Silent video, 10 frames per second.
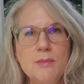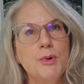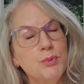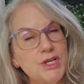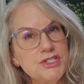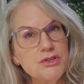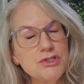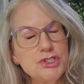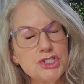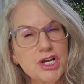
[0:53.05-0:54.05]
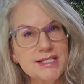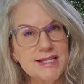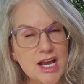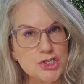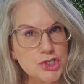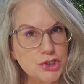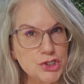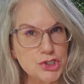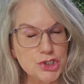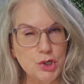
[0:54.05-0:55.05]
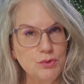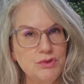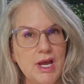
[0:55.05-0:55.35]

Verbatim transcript: But research has actually shown